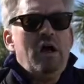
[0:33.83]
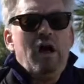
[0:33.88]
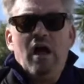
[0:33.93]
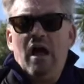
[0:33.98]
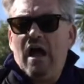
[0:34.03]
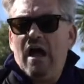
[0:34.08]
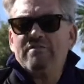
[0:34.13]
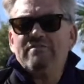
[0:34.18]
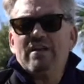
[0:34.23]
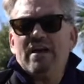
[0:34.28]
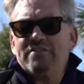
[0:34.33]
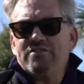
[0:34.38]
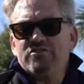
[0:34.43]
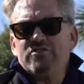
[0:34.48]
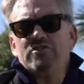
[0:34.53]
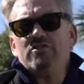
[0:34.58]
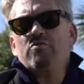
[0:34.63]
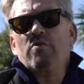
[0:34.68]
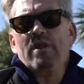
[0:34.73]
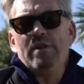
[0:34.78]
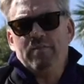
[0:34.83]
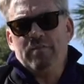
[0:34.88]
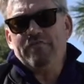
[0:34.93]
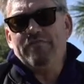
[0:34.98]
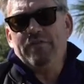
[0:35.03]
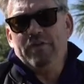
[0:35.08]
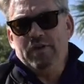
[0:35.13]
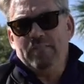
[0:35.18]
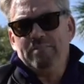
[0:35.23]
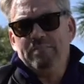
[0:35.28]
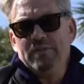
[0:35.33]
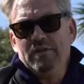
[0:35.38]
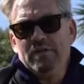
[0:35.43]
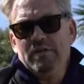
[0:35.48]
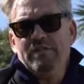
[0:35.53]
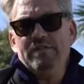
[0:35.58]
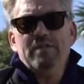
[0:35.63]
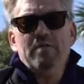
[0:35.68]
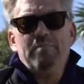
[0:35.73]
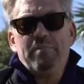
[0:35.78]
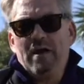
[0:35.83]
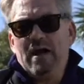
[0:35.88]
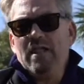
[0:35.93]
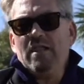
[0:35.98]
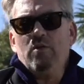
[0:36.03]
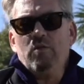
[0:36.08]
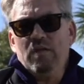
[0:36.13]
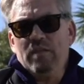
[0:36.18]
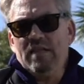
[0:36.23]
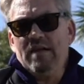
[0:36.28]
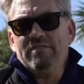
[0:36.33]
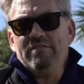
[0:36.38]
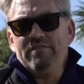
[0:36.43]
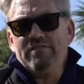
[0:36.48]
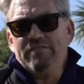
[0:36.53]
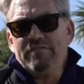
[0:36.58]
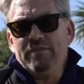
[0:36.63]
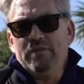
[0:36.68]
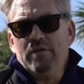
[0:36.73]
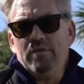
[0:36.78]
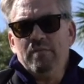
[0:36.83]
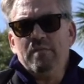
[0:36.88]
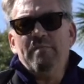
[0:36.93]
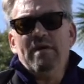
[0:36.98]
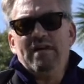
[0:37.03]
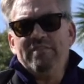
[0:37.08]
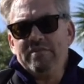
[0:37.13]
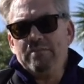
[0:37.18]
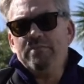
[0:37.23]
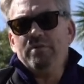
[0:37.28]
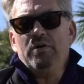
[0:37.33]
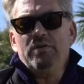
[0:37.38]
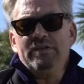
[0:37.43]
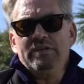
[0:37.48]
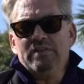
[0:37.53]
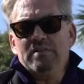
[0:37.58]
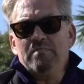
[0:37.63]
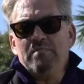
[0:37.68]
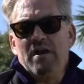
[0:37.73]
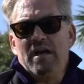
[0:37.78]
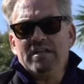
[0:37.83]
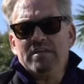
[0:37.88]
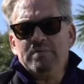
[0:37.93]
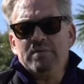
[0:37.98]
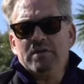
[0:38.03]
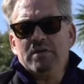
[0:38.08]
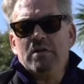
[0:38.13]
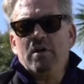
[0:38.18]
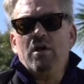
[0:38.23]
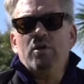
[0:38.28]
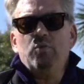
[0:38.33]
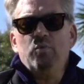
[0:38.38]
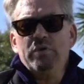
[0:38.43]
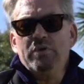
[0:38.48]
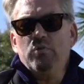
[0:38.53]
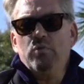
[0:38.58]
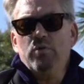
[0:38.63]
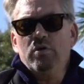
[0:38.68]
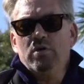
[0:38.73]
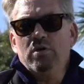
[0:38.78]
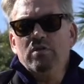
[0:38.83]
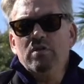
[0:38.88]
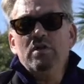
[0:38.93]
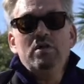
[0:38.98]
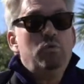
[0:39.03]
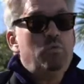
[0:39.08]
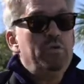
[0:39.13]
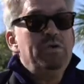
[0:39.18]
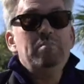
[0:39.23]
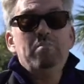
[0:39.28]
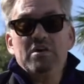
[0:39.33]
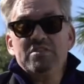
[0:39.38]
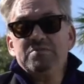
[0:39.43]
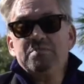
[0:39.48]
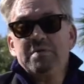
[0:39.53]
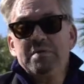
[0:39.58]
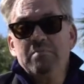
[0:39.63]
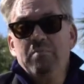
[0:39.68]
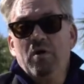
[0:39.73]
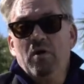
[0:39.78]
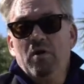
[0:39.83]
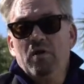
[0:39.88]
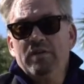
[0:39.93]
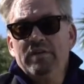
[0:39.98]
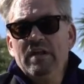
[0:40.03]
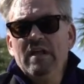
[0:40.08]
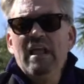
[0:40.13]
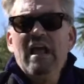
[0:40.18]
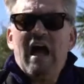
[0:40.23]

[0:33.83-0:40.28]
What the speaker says: I've got this incredible film, the Apollo 11 film, about the building of the monument called We Must Be Bold.